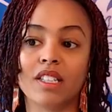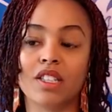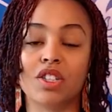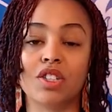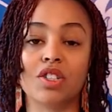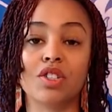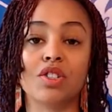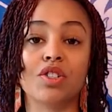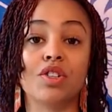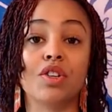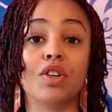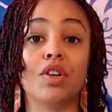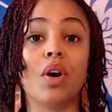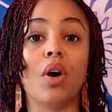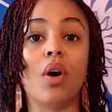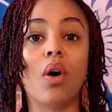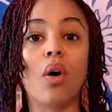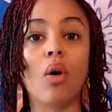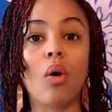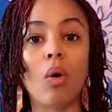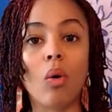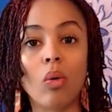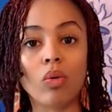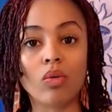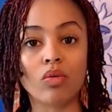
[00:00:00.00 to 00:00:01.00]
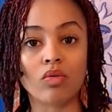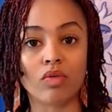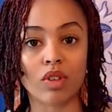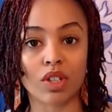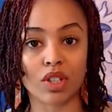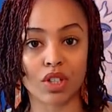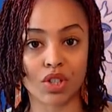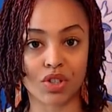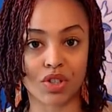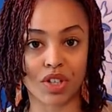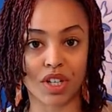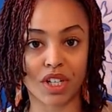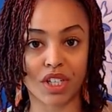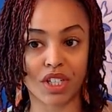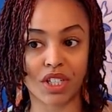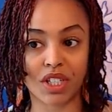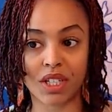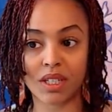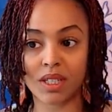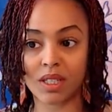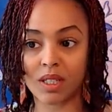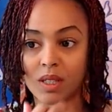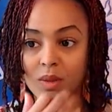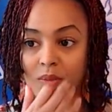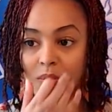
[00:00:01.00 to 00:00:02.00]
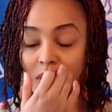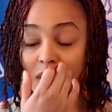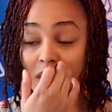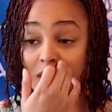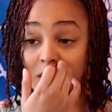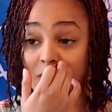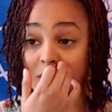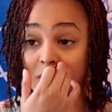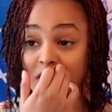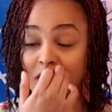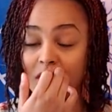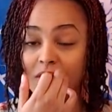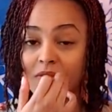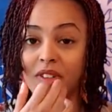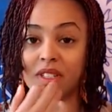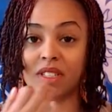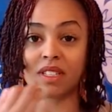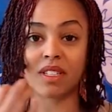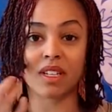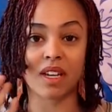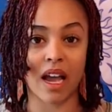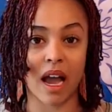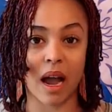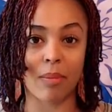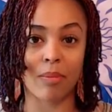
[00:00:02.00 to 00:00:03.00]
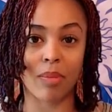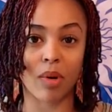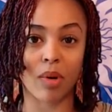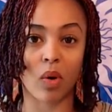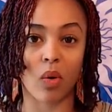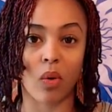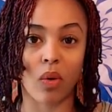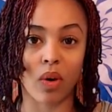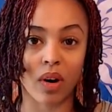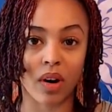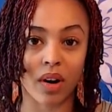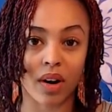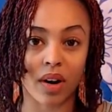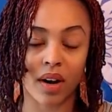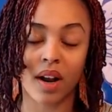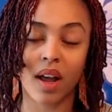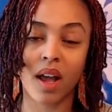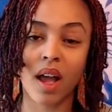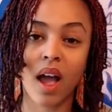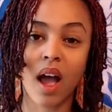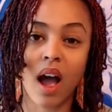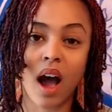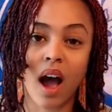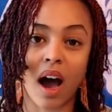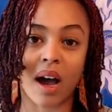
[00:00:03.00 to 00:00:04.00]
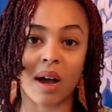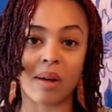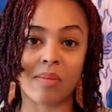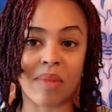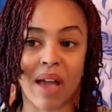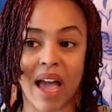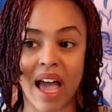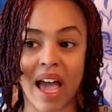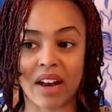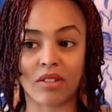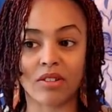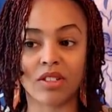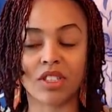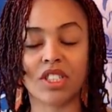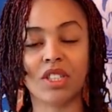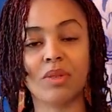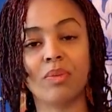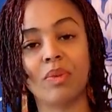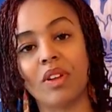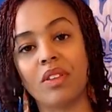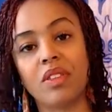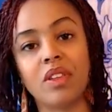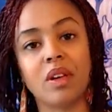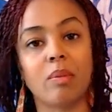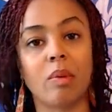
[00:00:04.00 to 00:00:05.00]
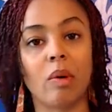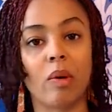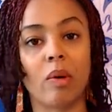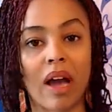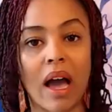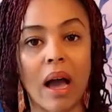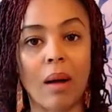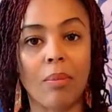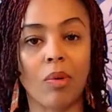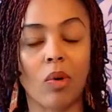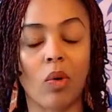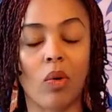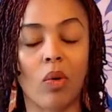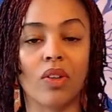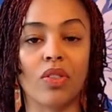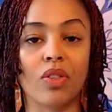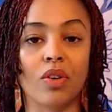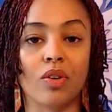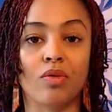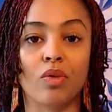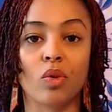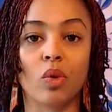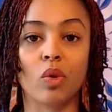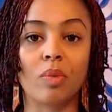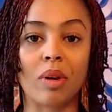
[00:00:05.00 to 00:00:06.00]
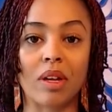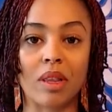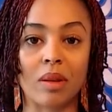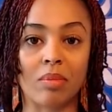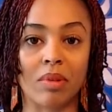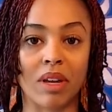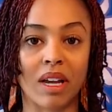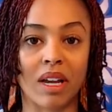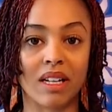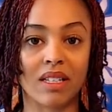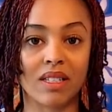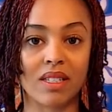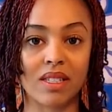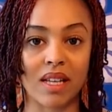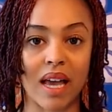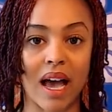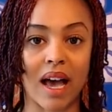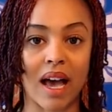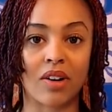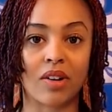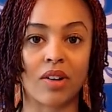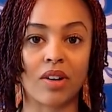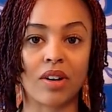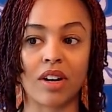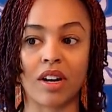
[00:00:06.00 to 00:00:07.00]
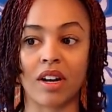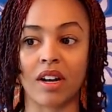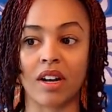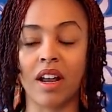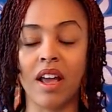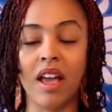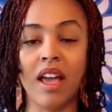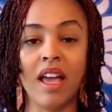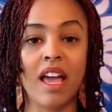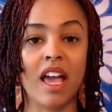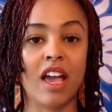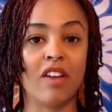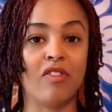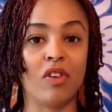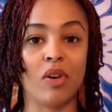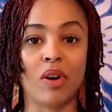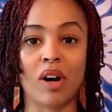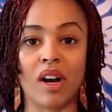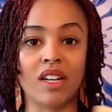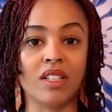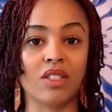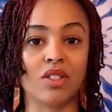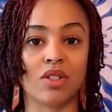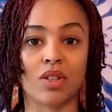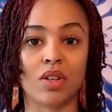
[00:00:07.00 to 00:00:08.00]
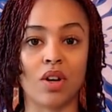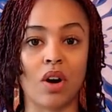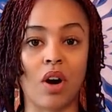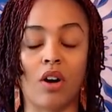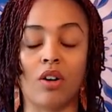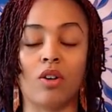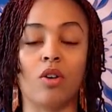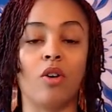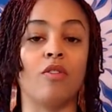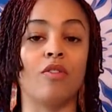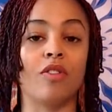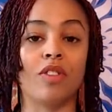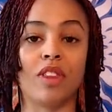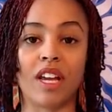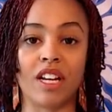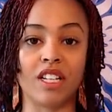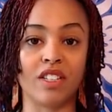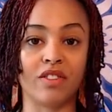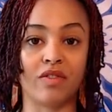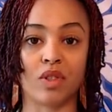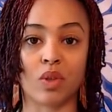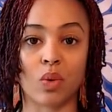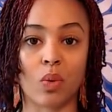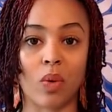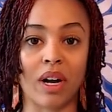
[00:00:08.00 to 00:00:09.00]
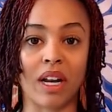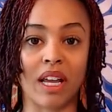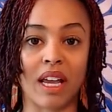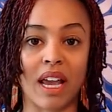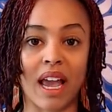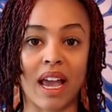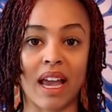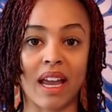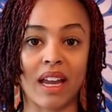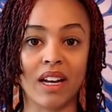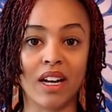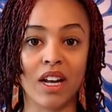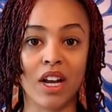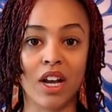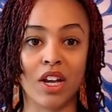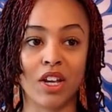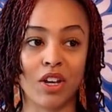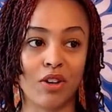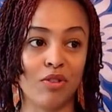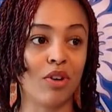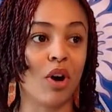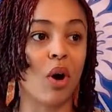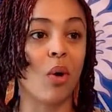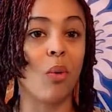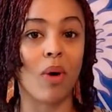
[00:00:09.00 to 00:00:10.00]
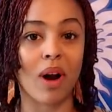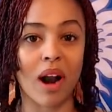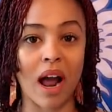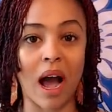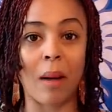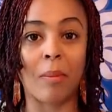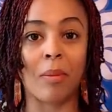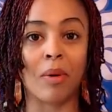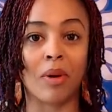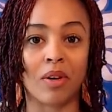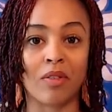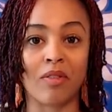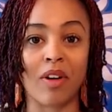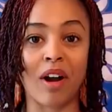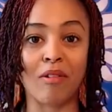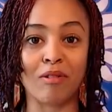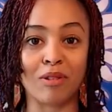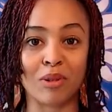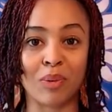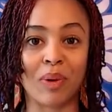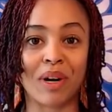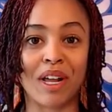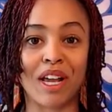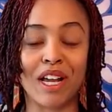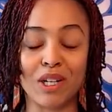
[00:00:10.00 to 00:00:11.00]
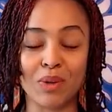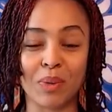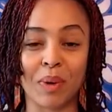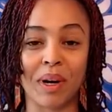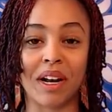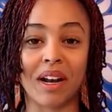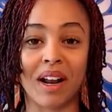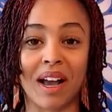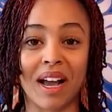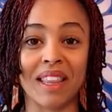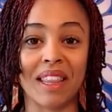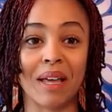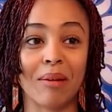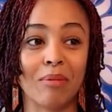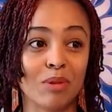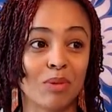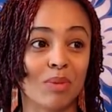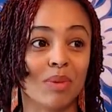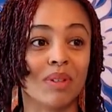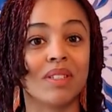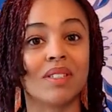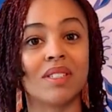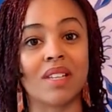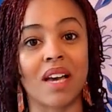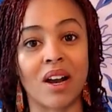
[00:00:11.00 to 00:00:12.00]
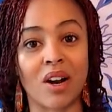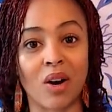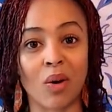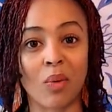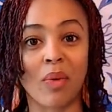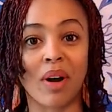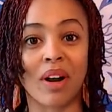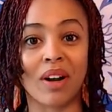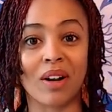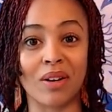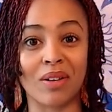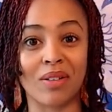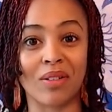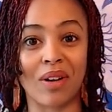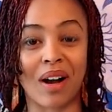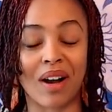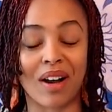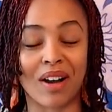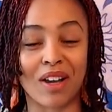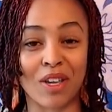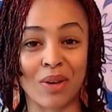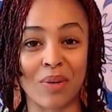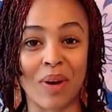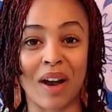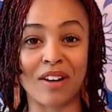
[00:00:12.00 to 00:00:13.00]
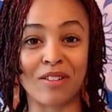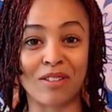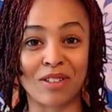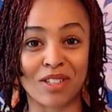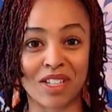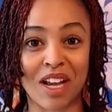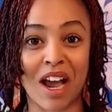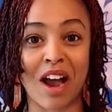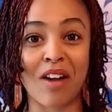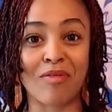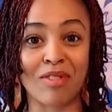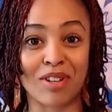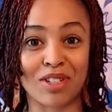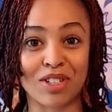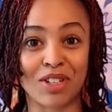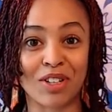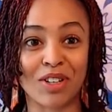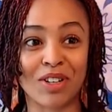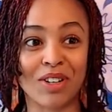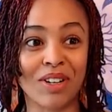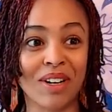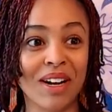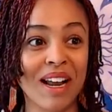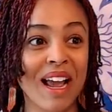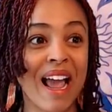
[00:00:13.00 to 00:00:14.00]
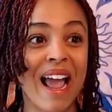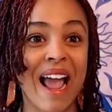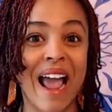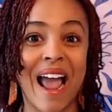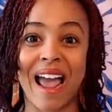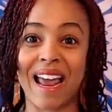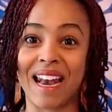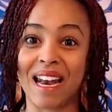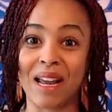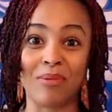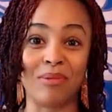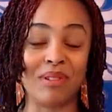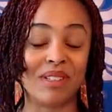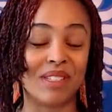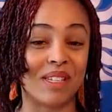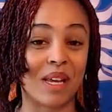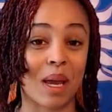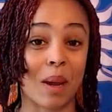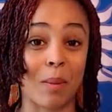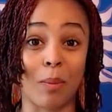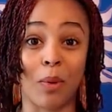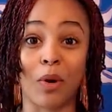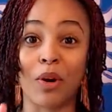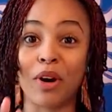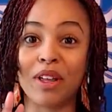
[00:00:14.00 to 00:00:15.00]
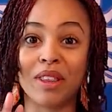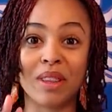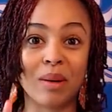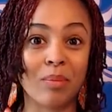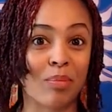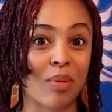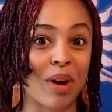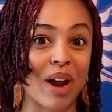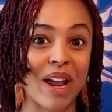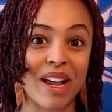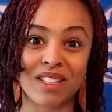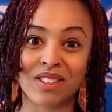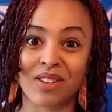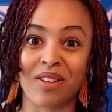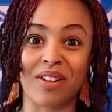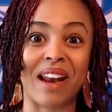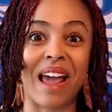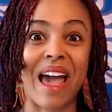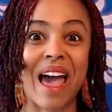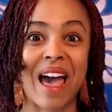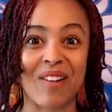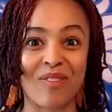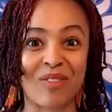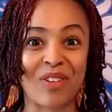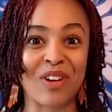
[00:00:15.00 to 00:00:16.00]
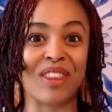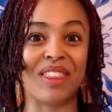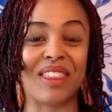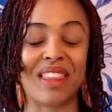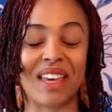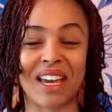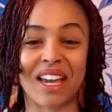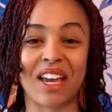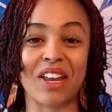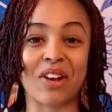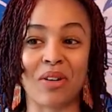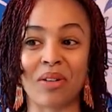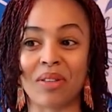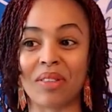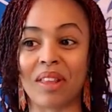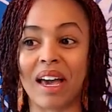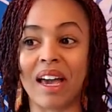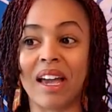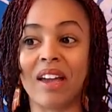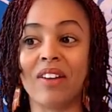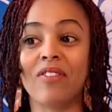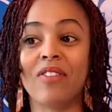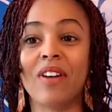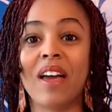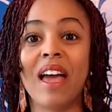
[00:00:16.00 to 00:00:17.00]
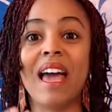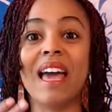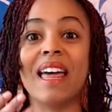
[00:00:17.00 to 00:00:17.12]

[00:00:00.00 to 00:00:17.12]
It's just your own restrictions, especially if it's Capricorn um, energy. When you think about Capricorn, they're ruled by the planet Saturn. And if you guys are, are over the age of twenty-eight, you know what happened around twenty-eight, twenty-nine. That was when Saturn went, uh, you had your Saturn return, and it was like putting the brakes on everything in your life.